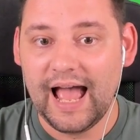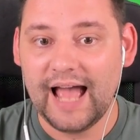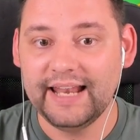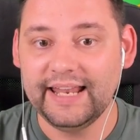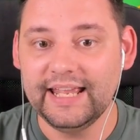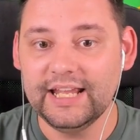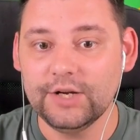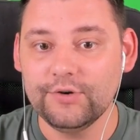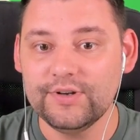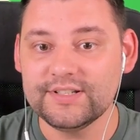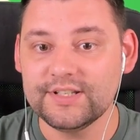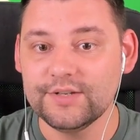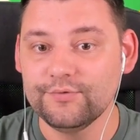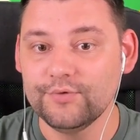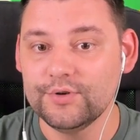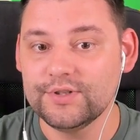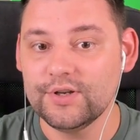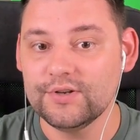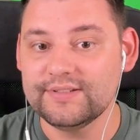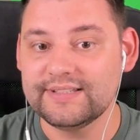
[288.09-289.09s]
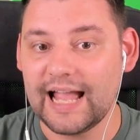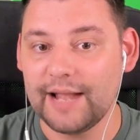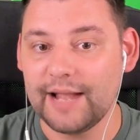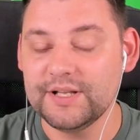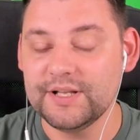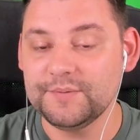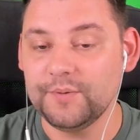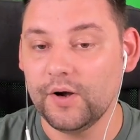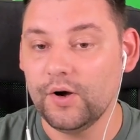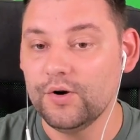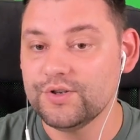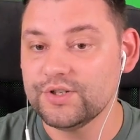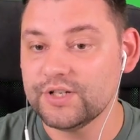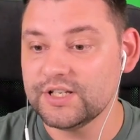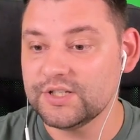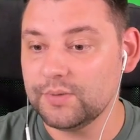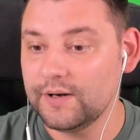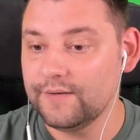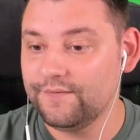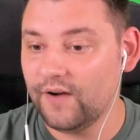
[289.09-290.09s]
And increase Naruto's damage by
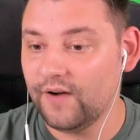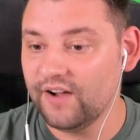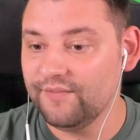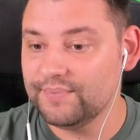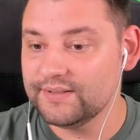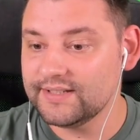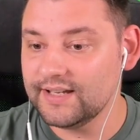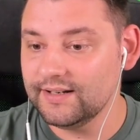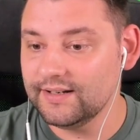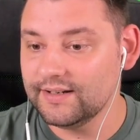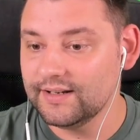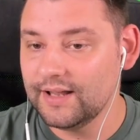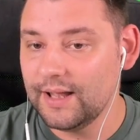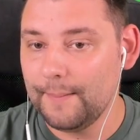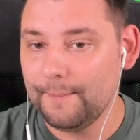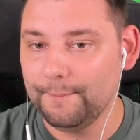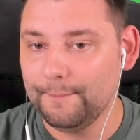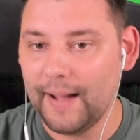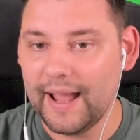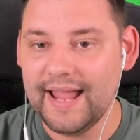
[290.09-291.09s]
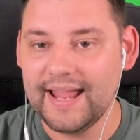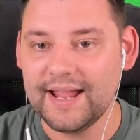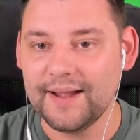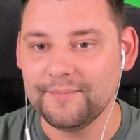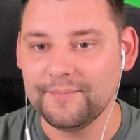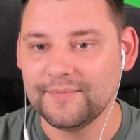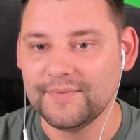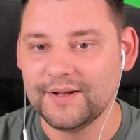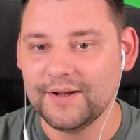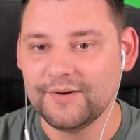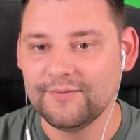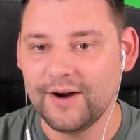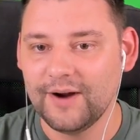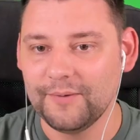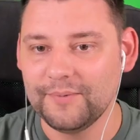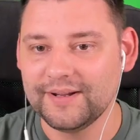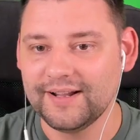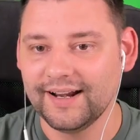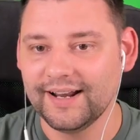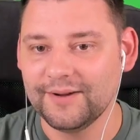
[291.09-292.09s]
125%. Bam.
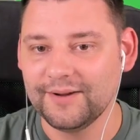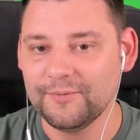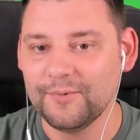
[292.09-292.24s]
Right, we got